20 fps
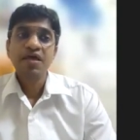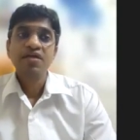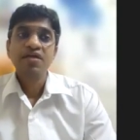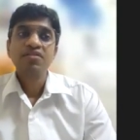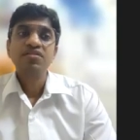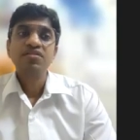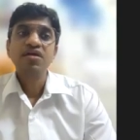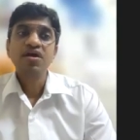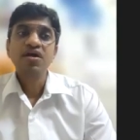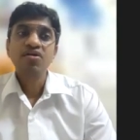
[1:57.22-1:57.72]

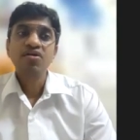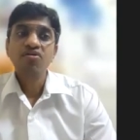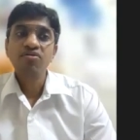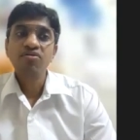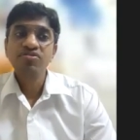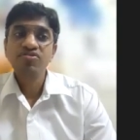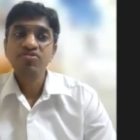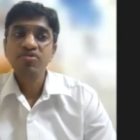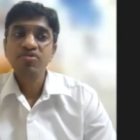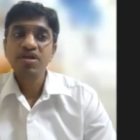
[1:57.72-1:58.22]
They are
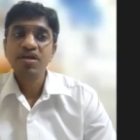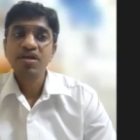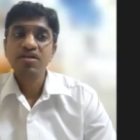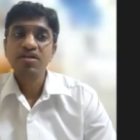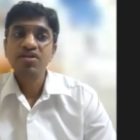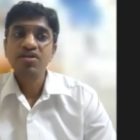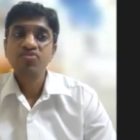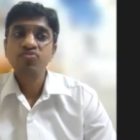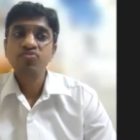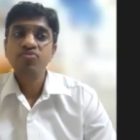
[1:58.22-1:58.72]
also
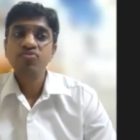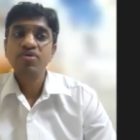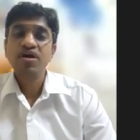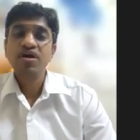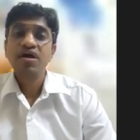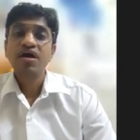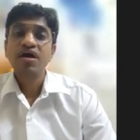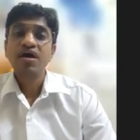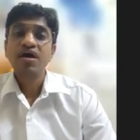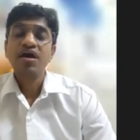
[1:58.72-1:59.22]
likely to
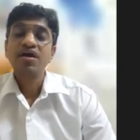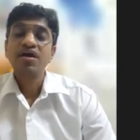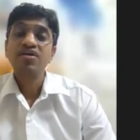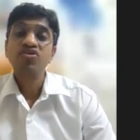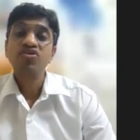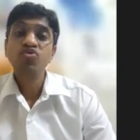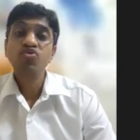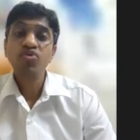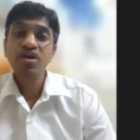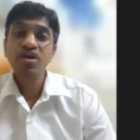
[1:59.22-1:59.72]

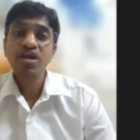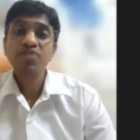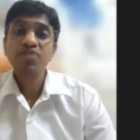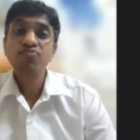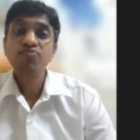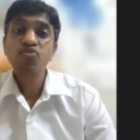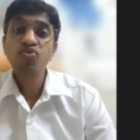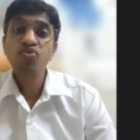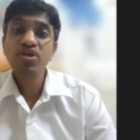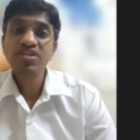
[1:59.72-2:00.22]
urinate
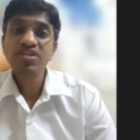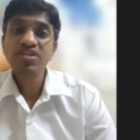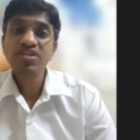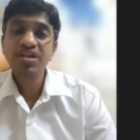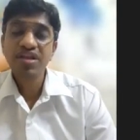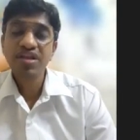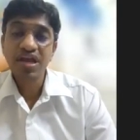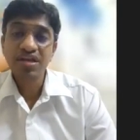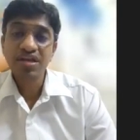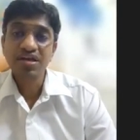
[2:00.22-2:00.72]
more in the
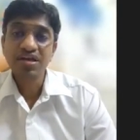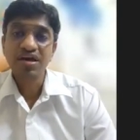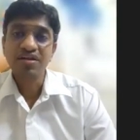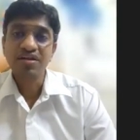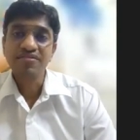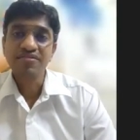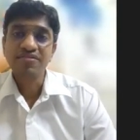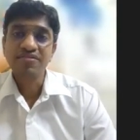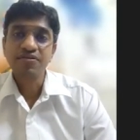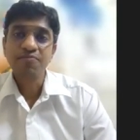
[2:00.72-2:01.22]
night
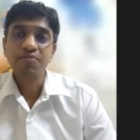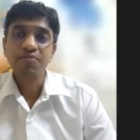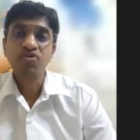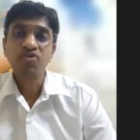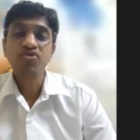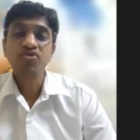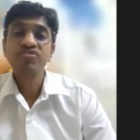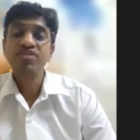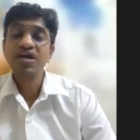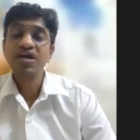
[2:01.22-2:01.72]
hours
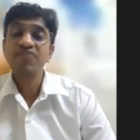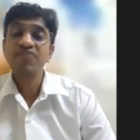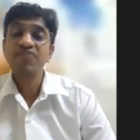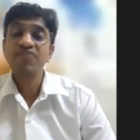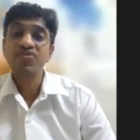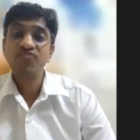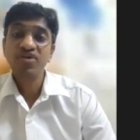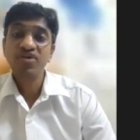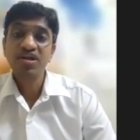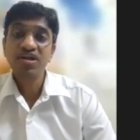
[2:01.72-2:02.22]
because they have
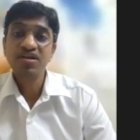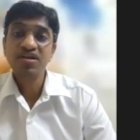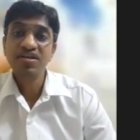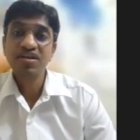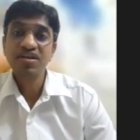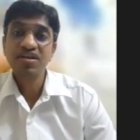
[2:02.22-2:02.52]
difficulty in